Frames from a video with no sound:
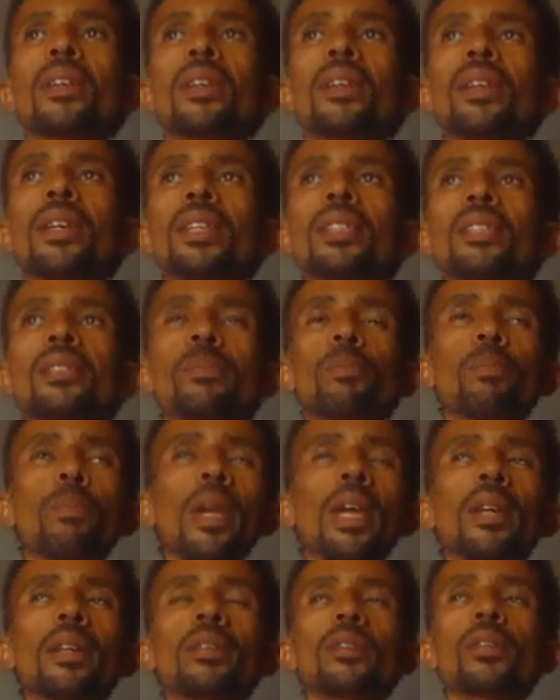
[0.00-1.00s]

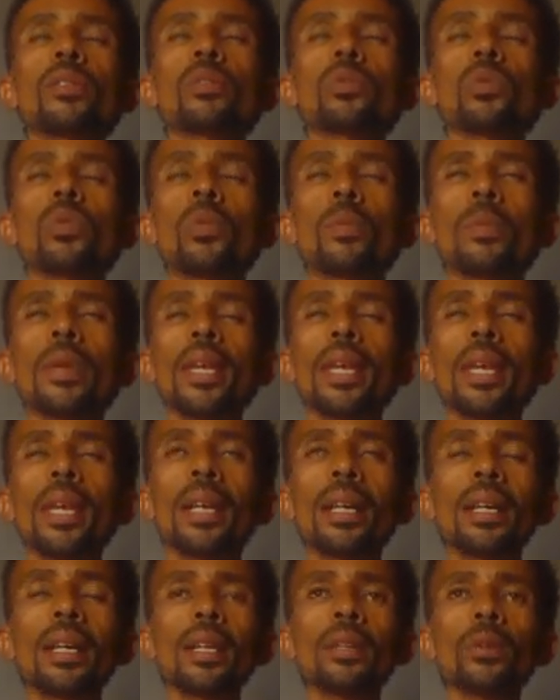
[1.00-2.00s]
expected to be
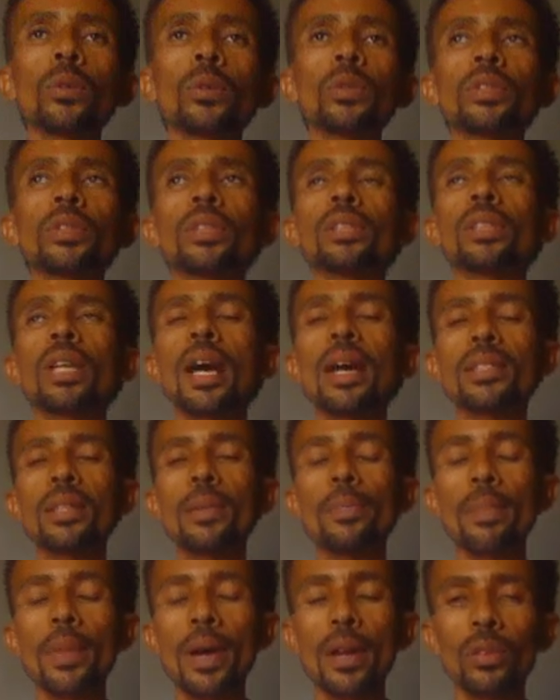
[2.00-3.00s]
included as a
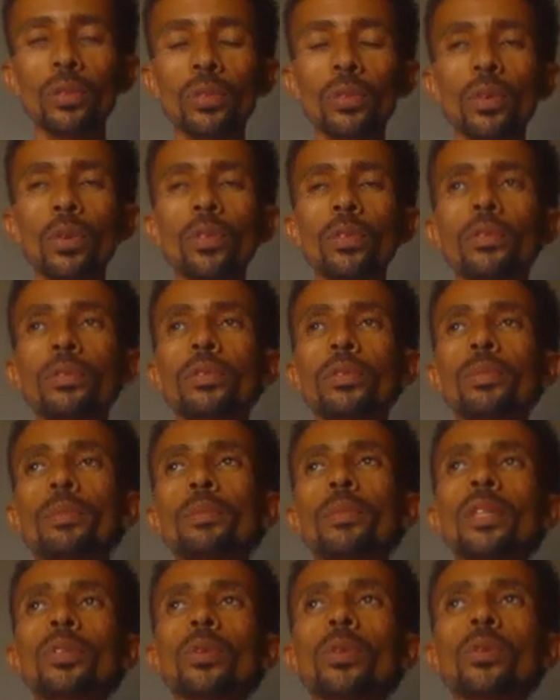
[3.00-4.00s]
part of
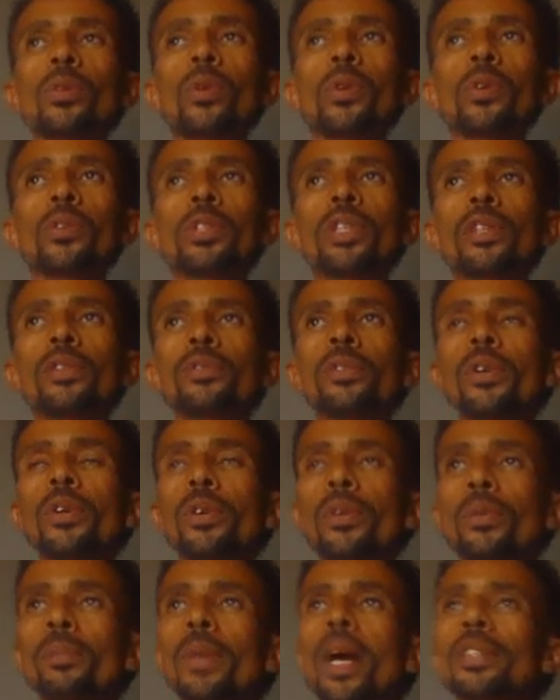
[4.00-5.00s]
methodology
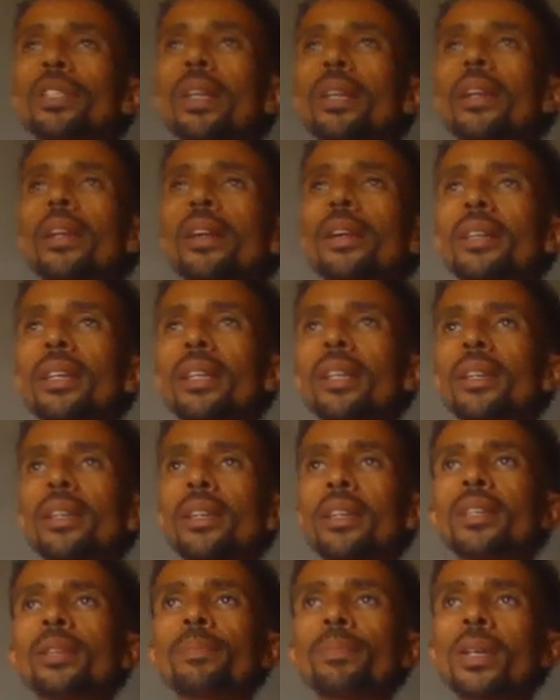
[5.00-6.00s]
for machine learning, the
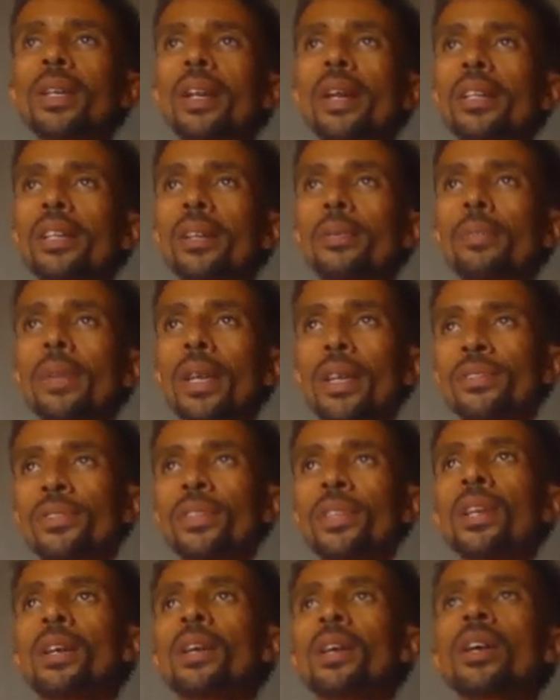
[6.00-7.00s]
deep learning based.
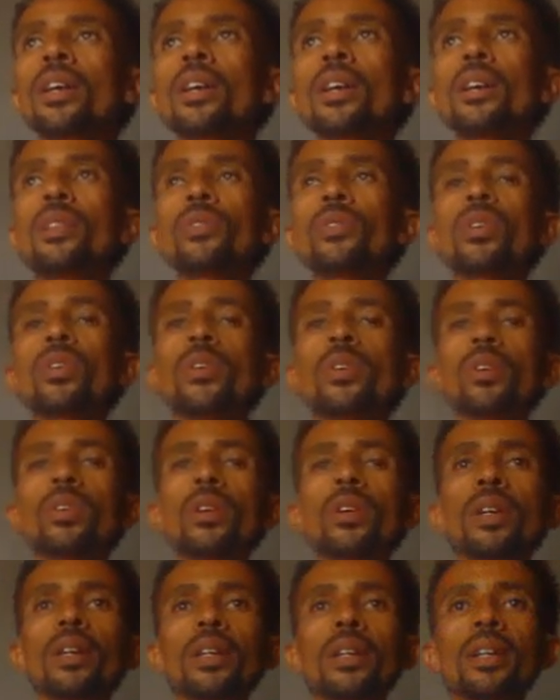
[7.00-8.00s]

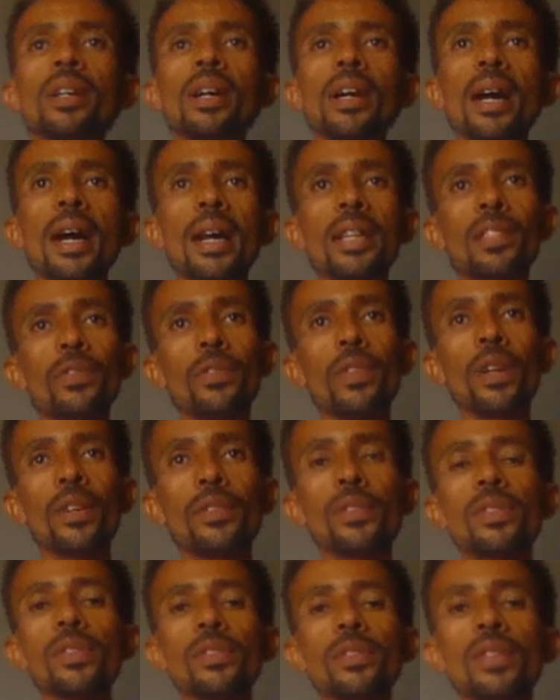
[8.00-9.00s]
So as
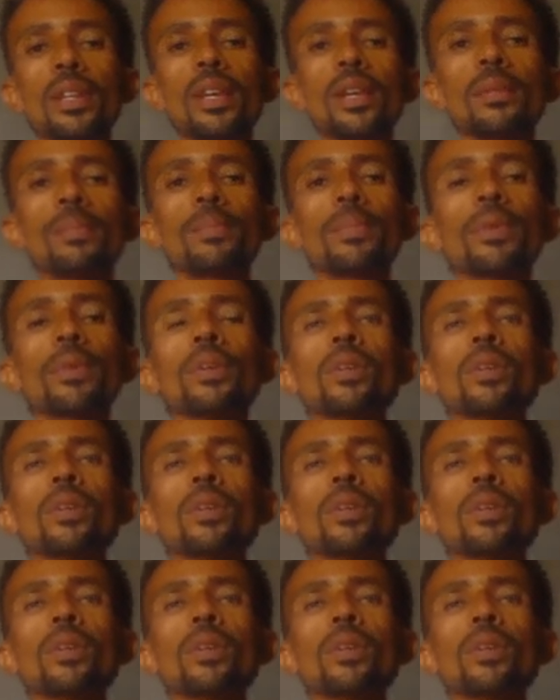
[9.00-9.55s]
first step,